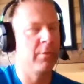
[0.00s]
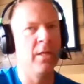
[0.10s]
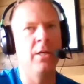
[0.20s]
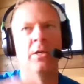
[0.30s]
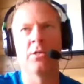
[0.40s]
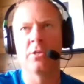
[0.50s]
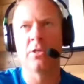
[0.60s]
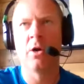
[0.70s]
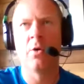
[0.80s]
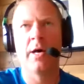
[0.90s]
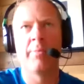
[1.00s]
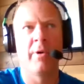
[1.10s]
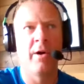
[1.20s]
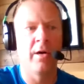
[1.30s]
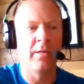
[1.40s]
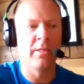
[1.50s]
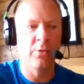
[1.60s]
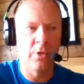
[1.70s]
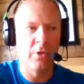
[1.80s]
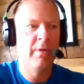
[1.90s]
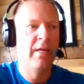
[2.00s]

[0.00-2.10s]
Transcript: years ago up on YouTube